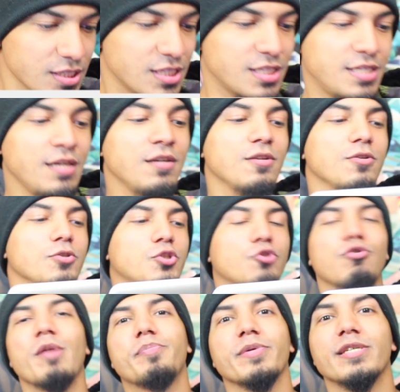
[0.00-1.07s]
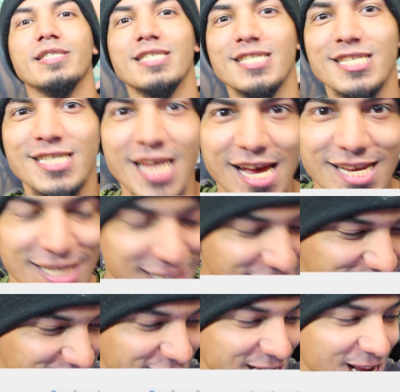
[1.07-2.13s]
Still Trippin'
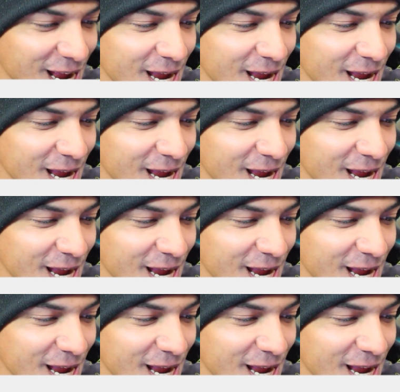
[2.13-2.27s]
says,